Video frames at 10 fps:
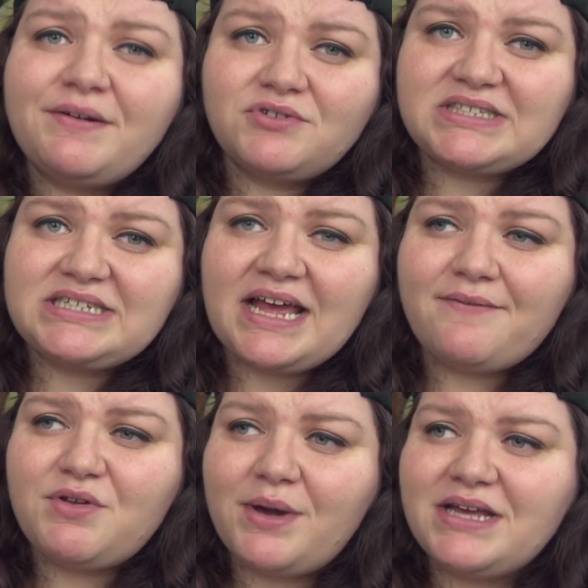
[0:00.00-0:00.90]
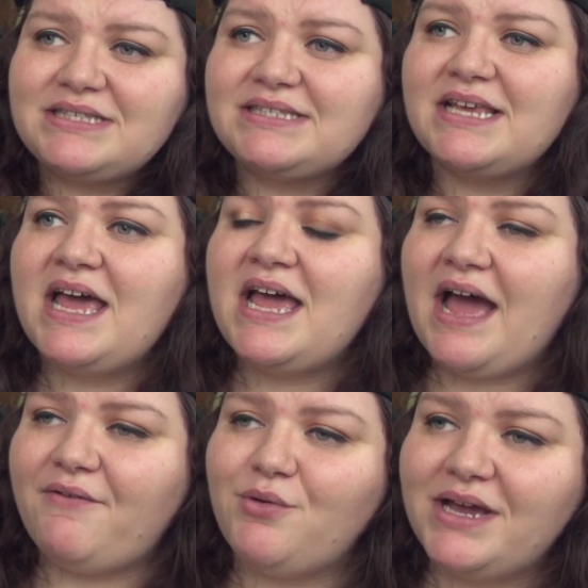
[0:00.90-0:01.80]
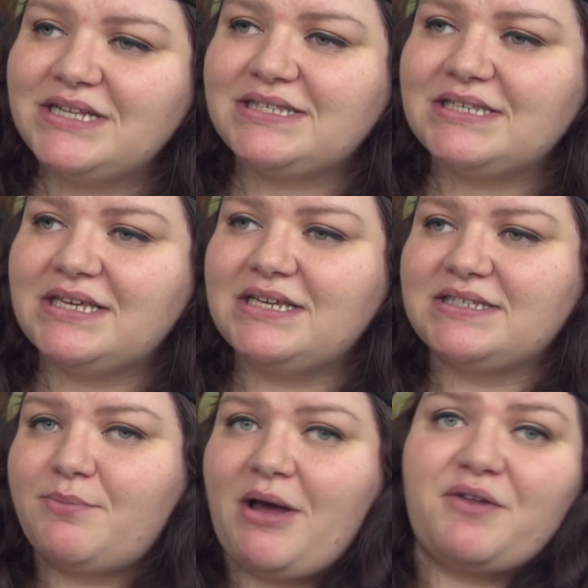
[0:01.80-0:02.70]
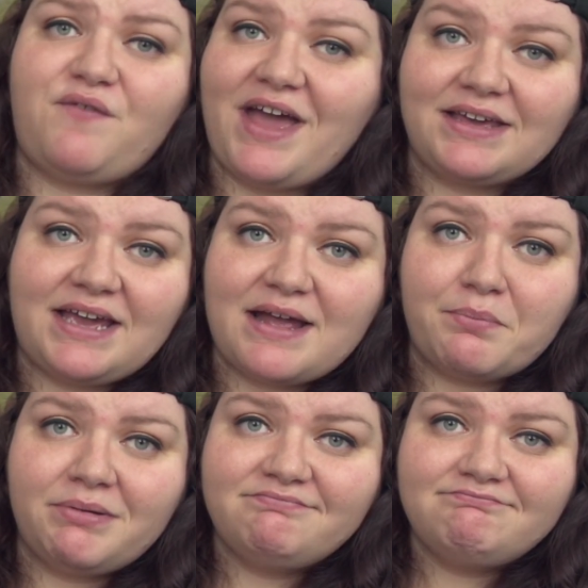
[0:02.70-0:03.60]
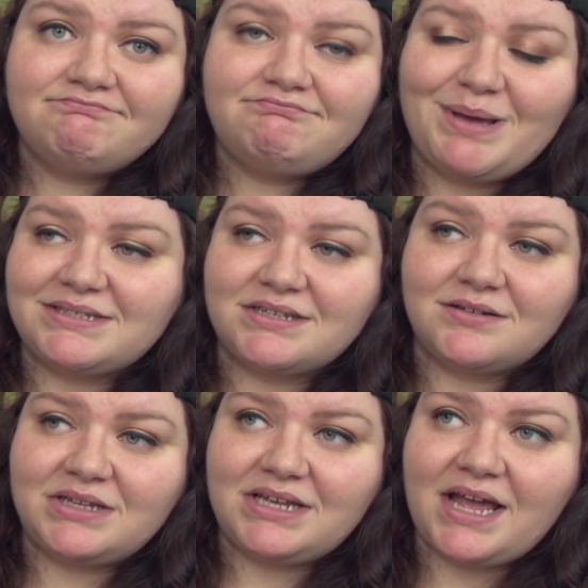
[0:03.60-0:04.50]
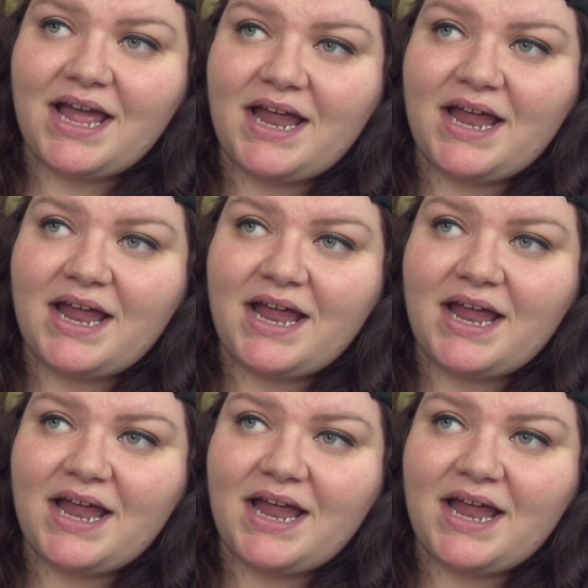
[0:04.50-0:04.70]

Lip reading: never seen Heavyweights, Heavyweights is about a fat camp, basically.